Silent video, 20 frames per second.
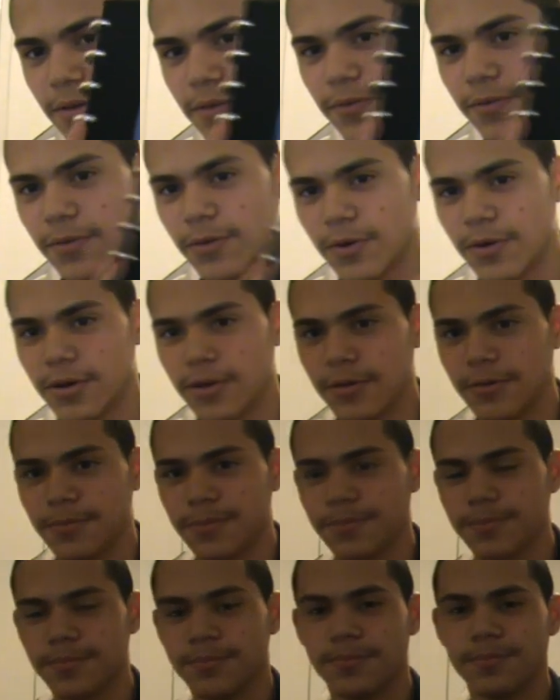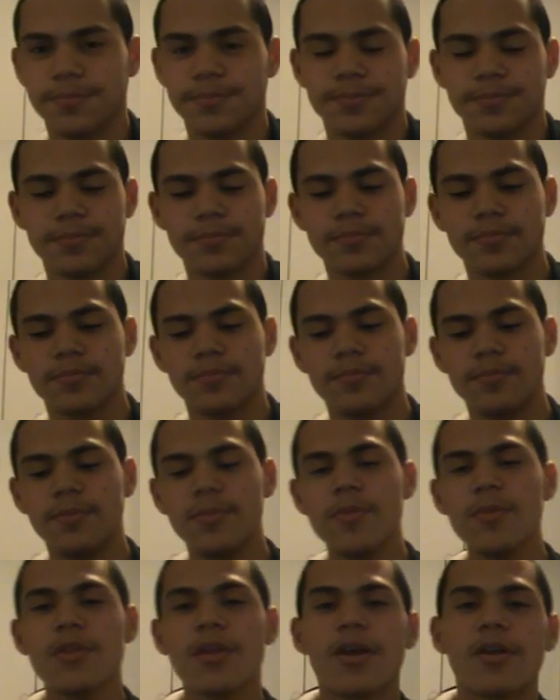for um
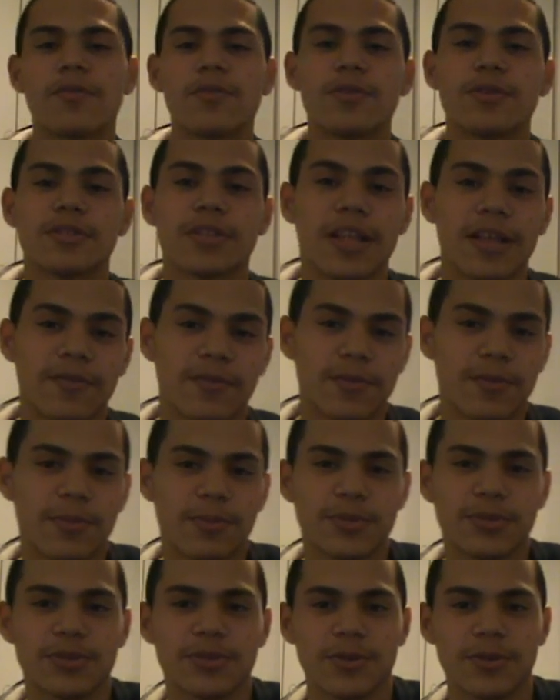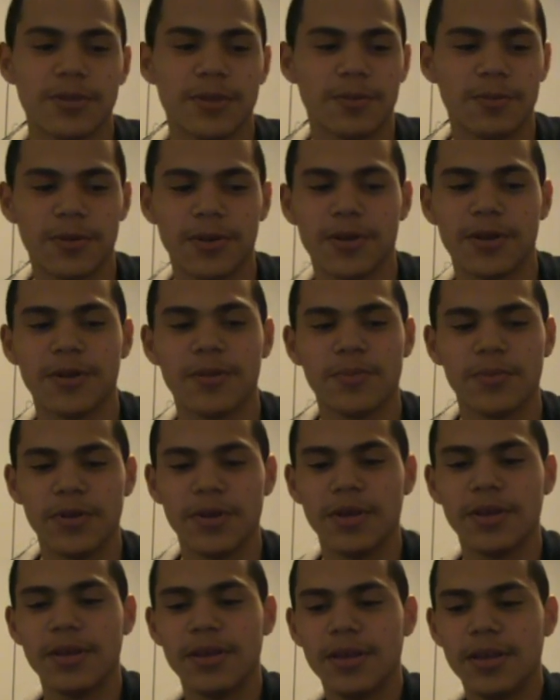our first life episode that we're gonna
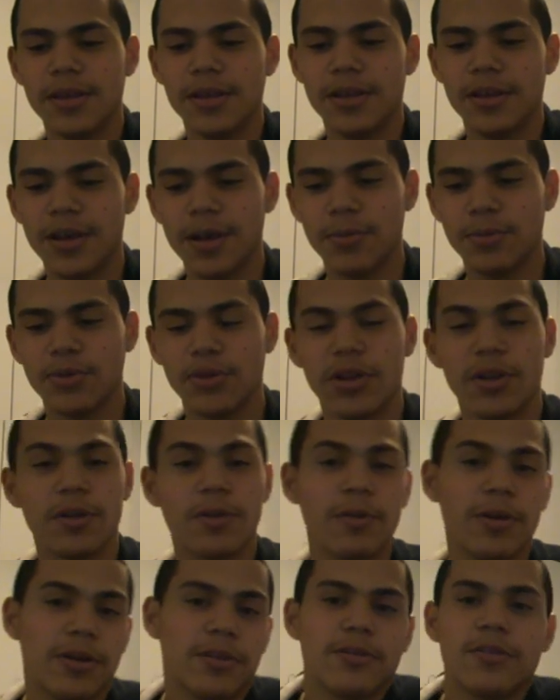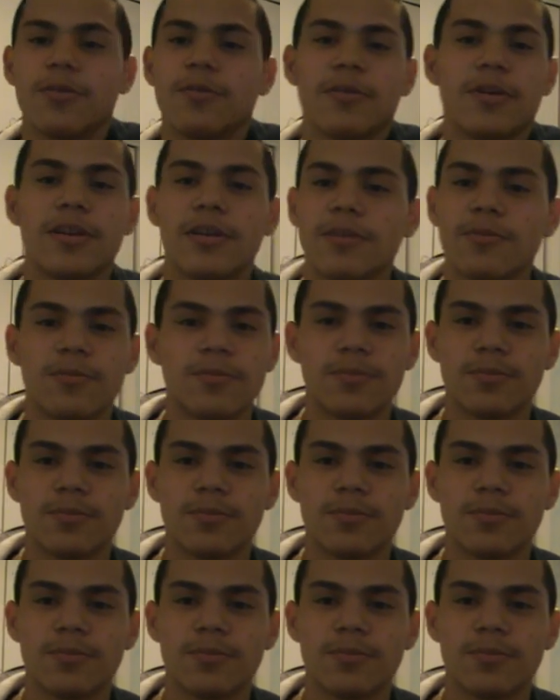be uploading. We don't know when.